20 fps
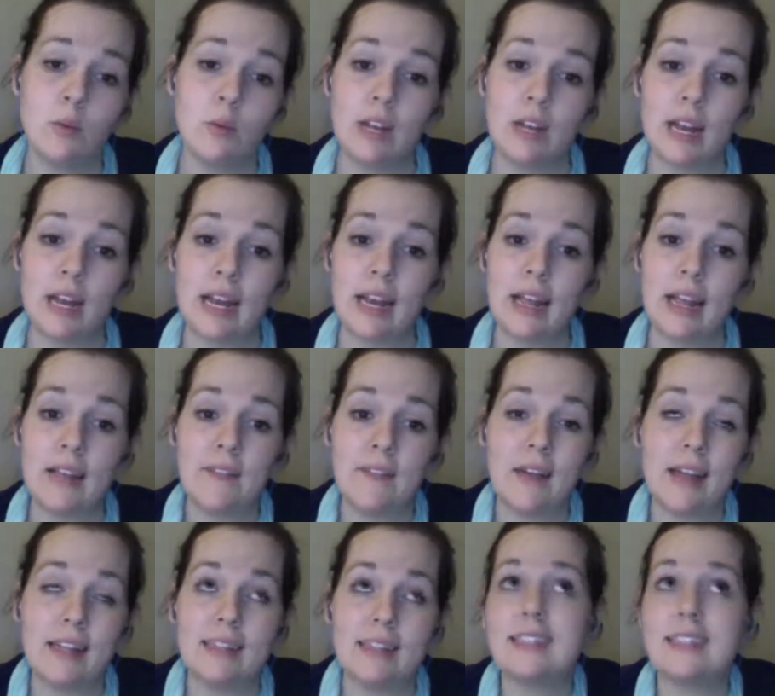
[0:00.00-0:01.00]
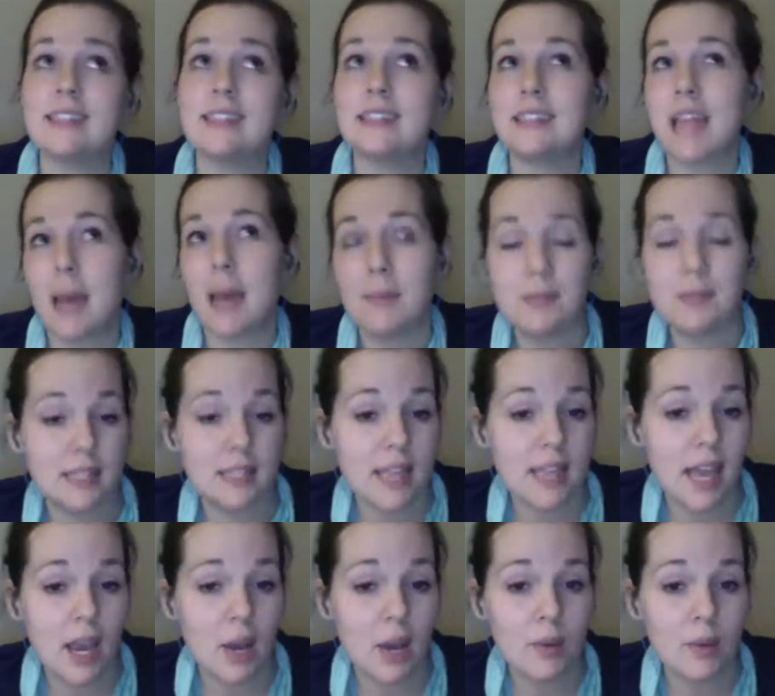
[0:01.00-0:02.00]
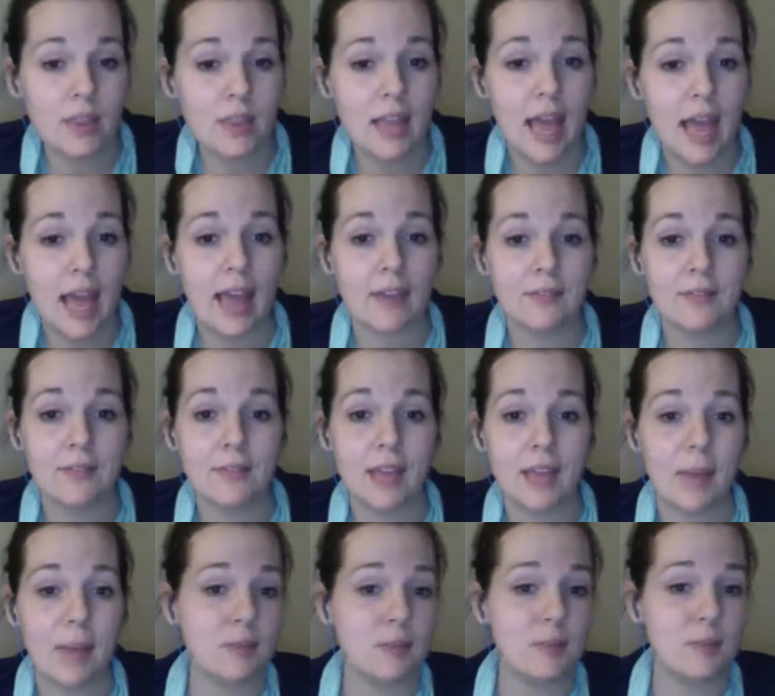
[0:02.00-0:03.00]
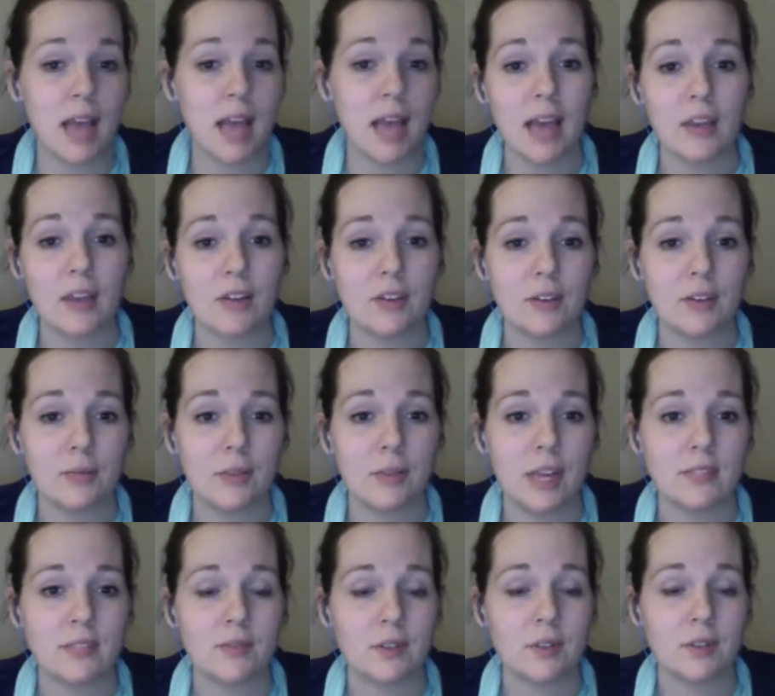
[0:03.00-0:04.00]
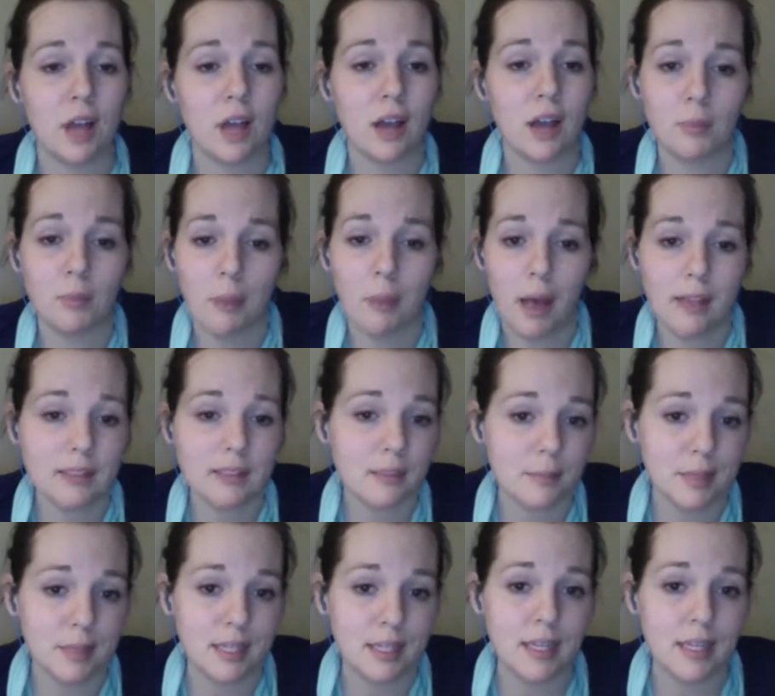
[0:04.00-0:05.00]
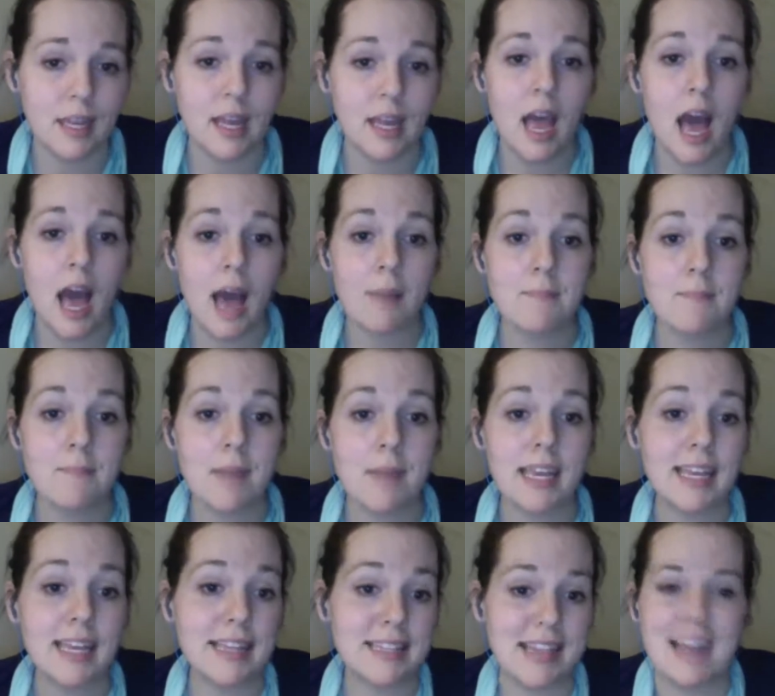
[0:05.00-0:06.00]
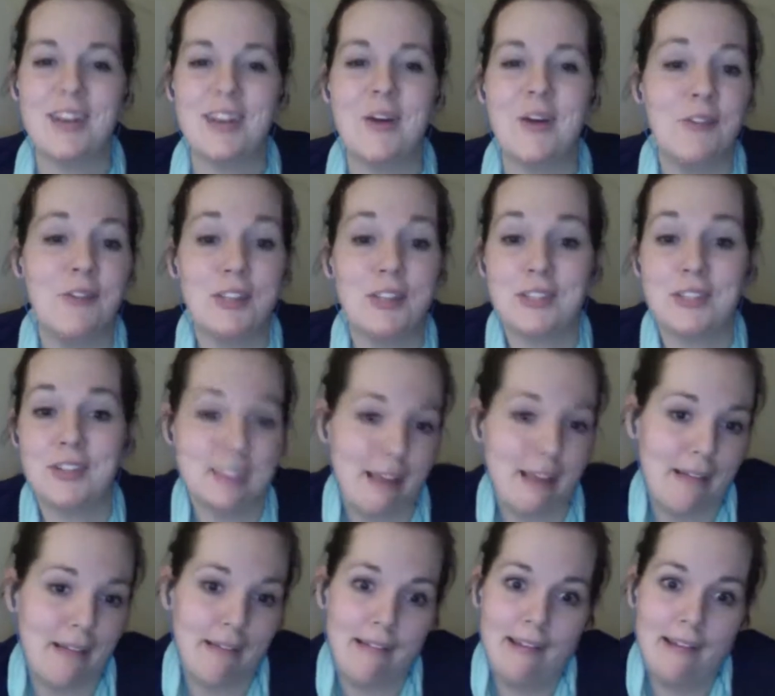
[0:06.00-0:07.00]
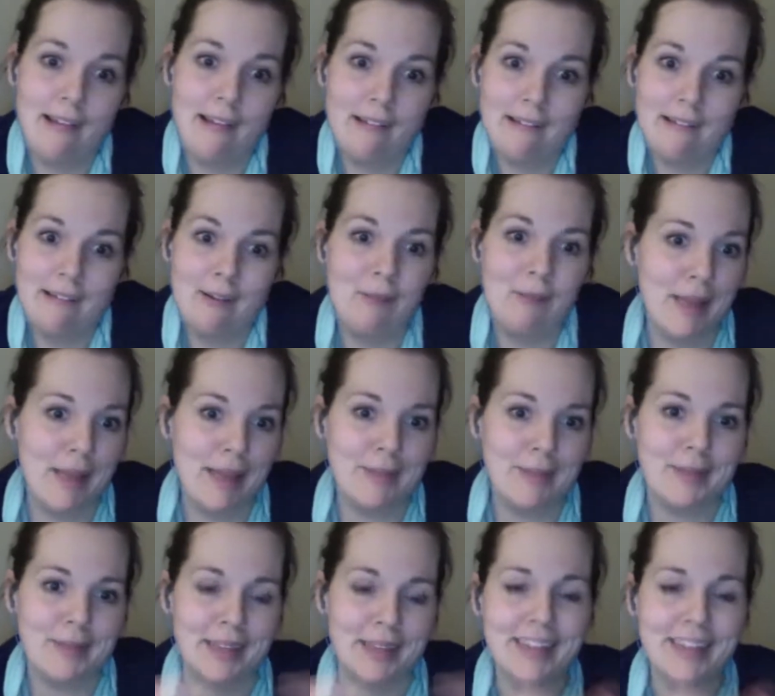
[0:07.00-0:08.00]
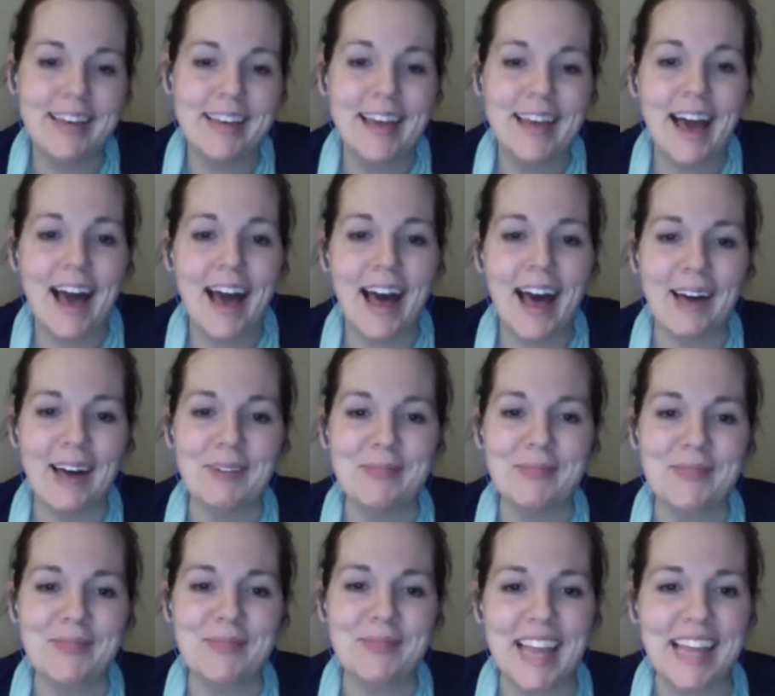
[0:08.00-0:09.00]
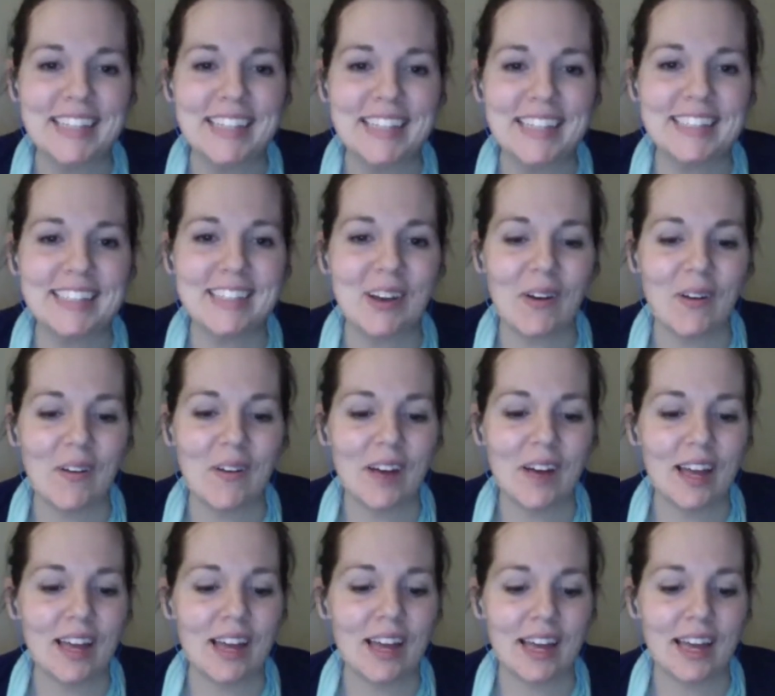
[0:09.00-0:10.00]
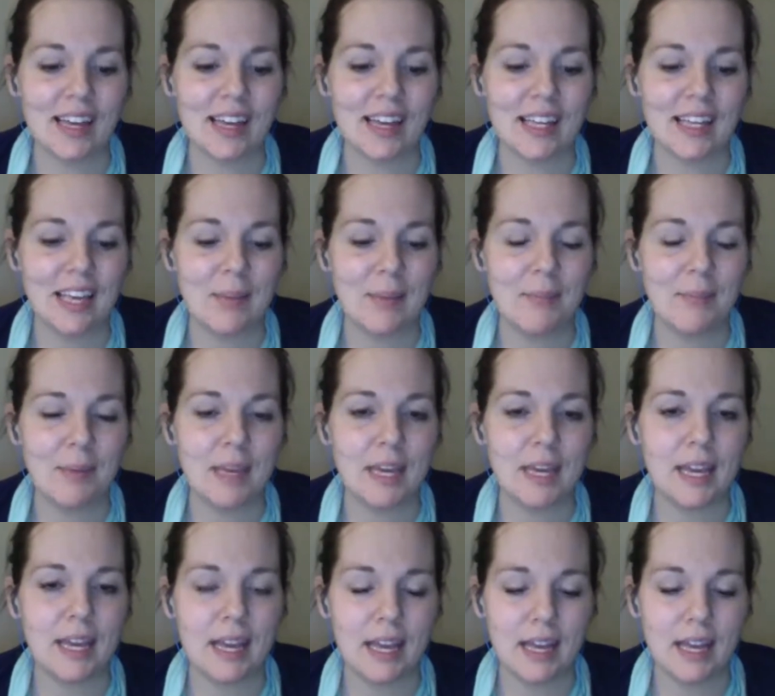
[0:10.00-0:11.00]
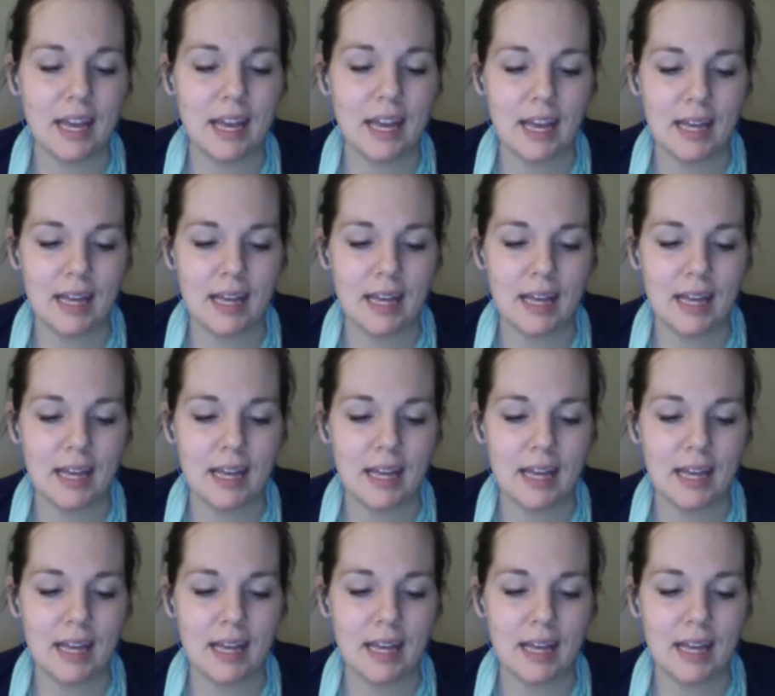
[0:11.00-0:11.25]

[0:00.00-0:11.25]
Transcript: Would it, if I kept it there, would that have kept me higher in ranks for longer? Possibly. I'm making this, I know Victory's like, oh, I don't know, maybe. And so keeping